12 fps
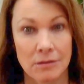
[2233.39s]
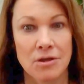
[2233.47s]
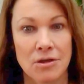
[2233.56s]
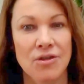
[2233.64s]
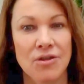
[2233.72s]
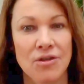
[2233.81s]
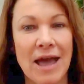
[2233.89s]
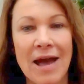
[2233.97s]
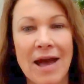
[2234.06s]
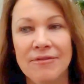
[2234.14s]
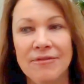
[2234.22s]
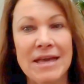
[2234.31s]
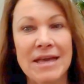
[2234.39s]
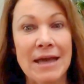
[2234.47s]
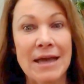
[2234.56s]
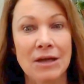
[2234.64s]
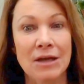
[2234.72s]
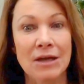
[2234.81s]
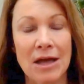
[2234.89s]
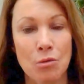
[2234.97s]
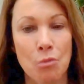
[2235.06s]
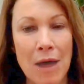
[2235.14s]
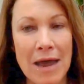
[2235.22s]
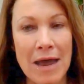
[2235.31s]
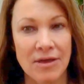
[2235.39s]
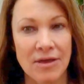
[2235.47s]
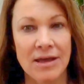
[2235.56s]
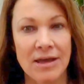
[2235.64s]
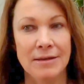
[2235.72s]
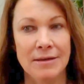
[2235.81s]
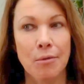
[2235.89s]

You know, they gain a lot of weight, they get